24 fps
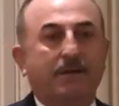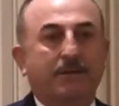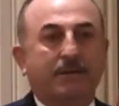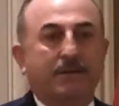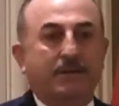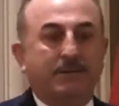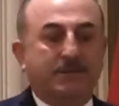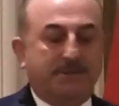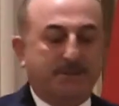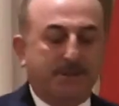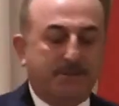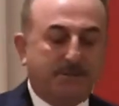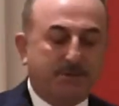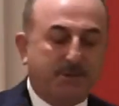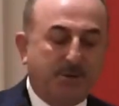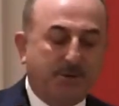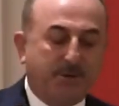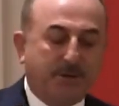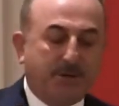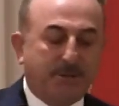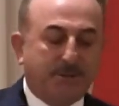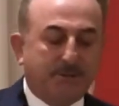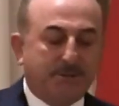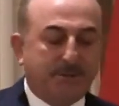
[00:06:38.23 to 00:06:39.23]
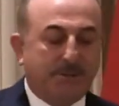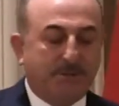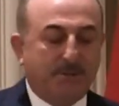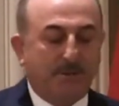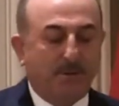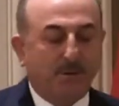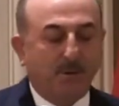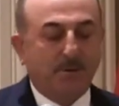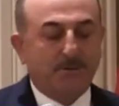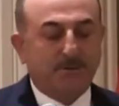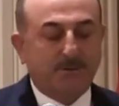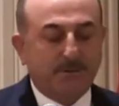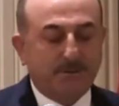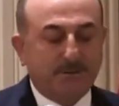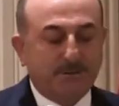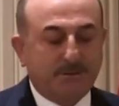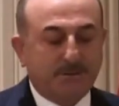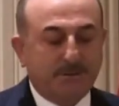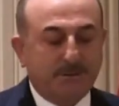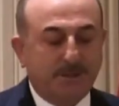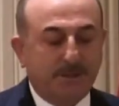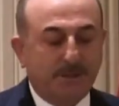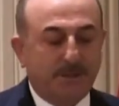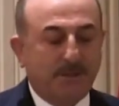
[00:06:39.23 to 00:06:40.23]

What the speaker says: this distinguished audience